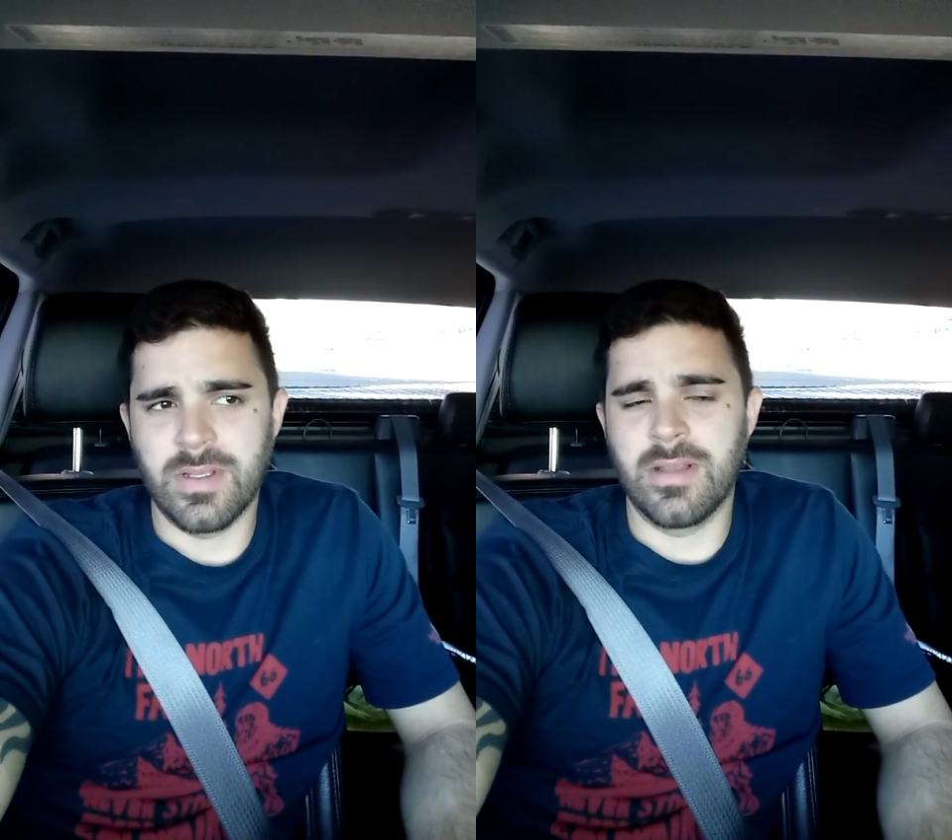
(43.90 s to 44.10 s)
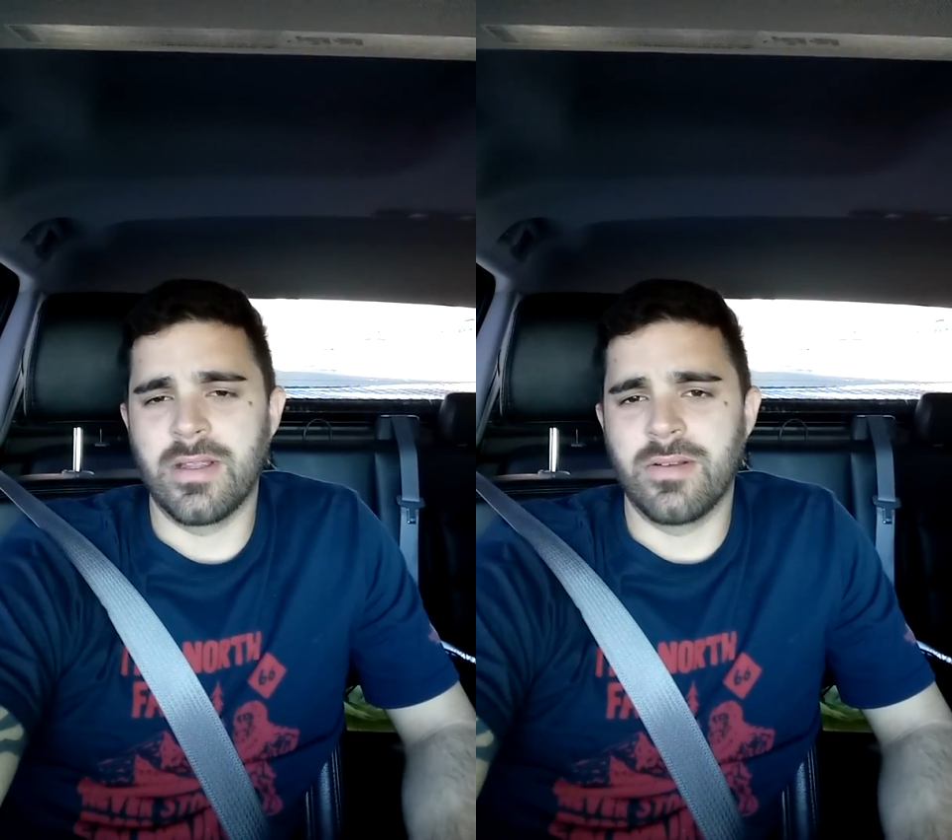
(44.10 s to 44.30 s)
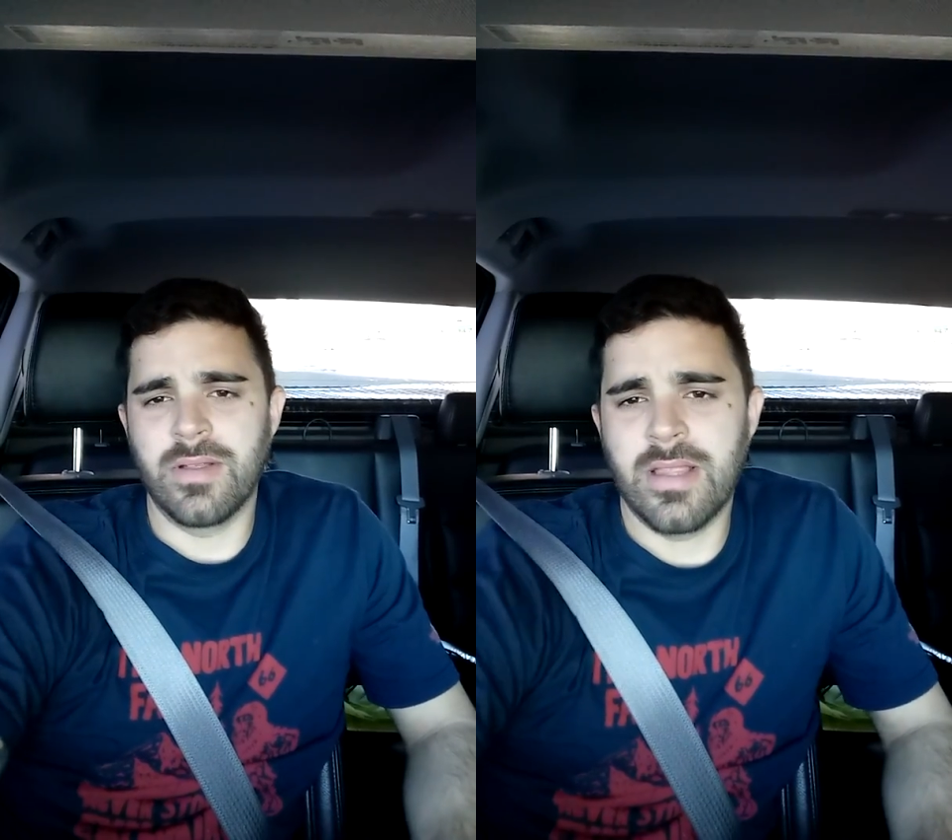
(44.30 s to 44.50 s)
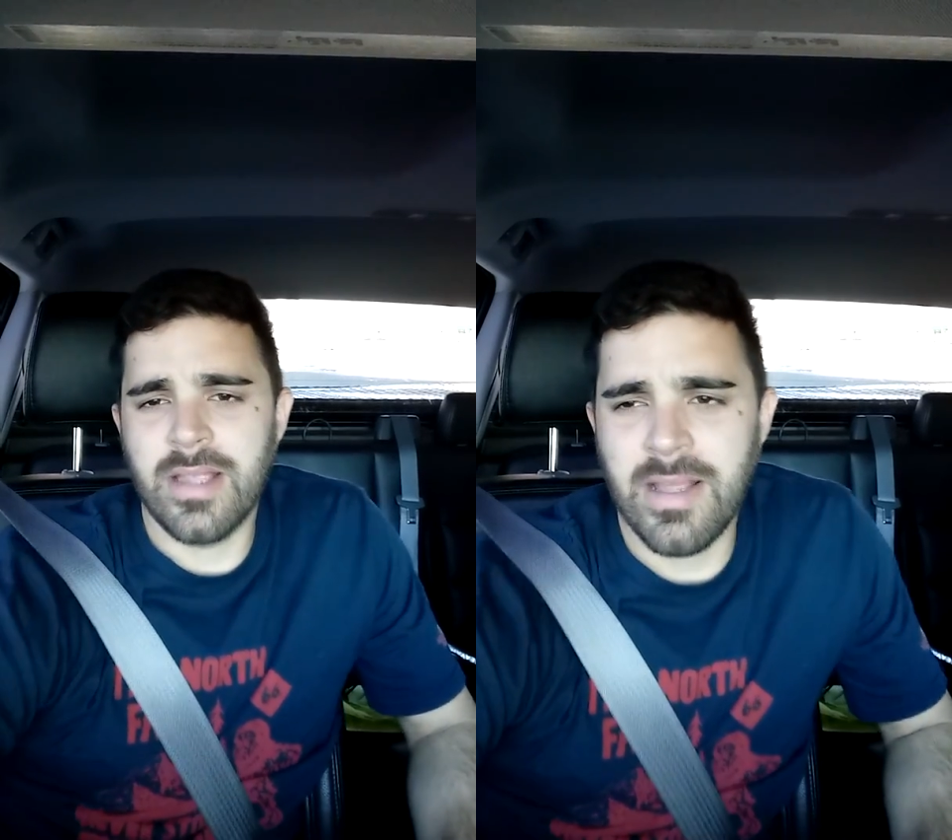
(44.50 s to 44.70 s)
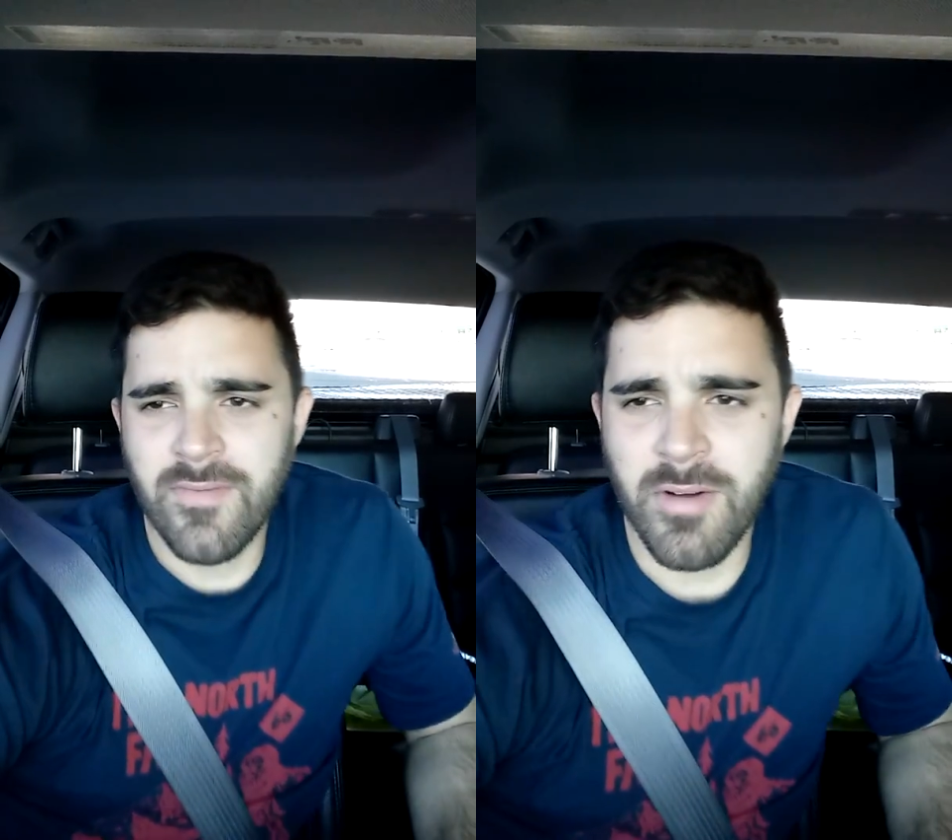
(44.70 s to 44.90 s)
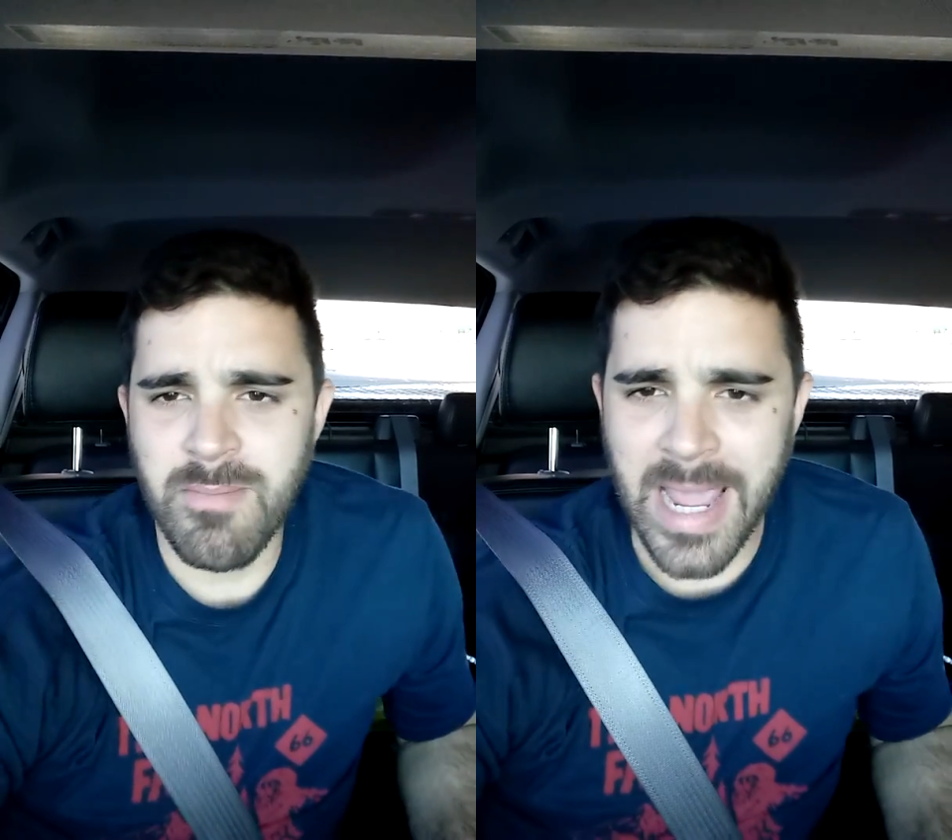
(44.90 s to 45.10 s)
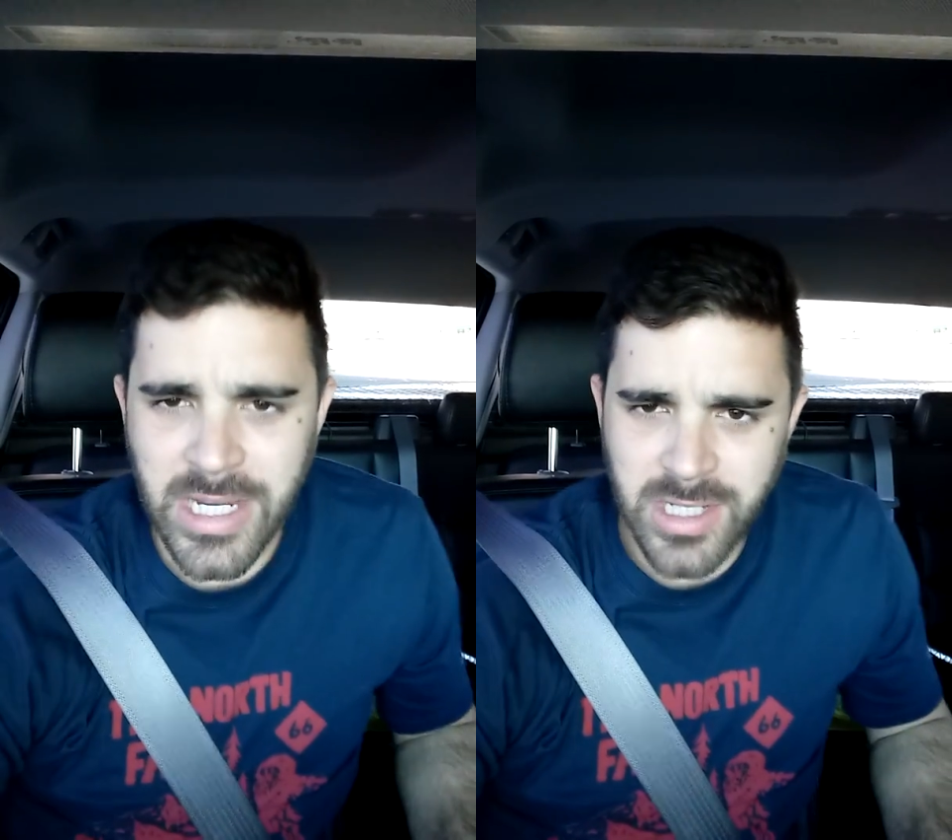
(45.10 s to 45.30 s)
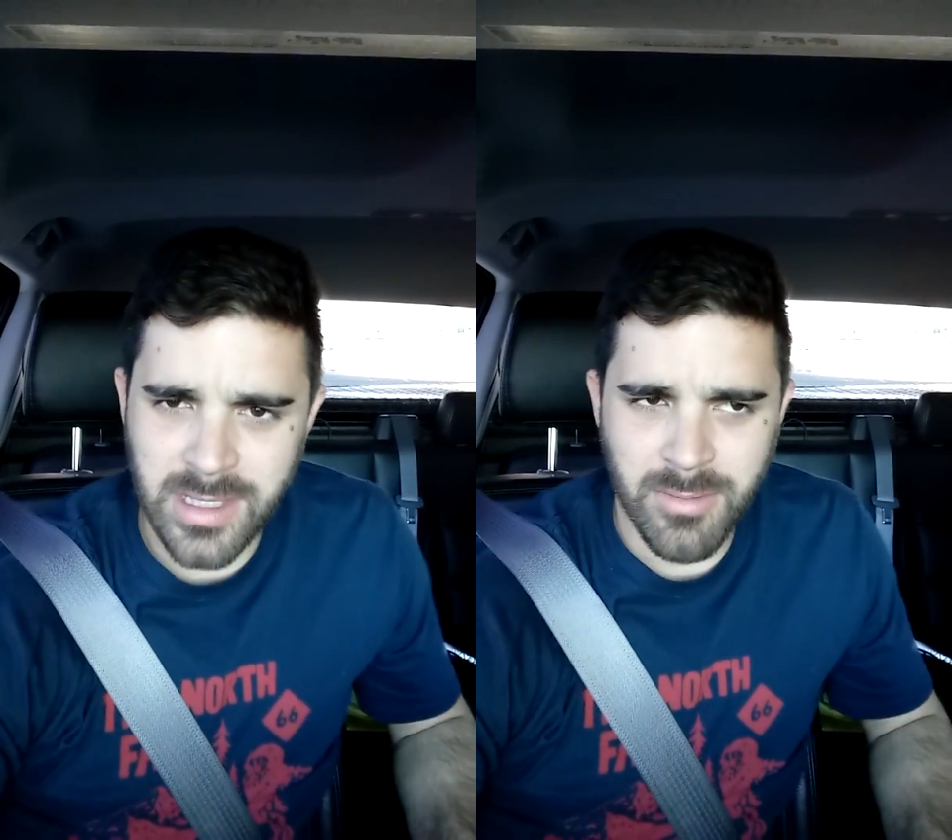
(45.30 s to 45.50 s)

you know, information